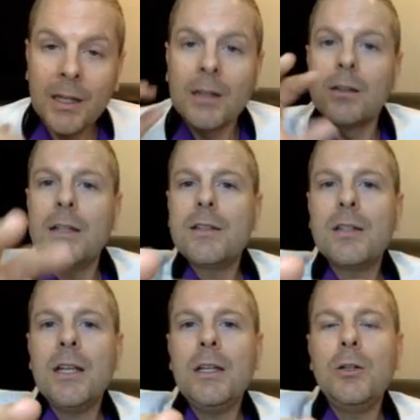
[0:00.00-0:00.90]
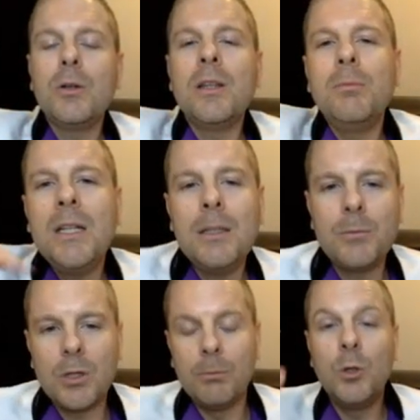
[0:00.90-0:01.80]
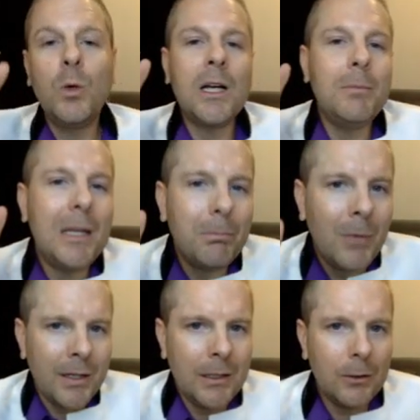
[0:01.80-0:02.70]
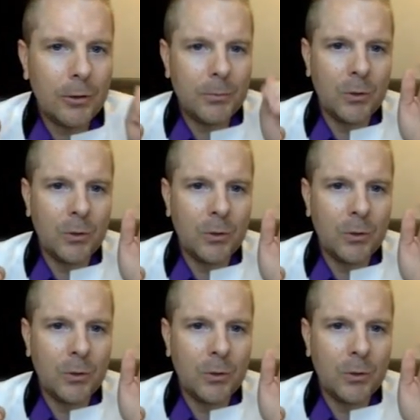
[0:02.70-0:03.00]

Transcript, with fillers: Let's say you're in the medium term. You want to make money in crypto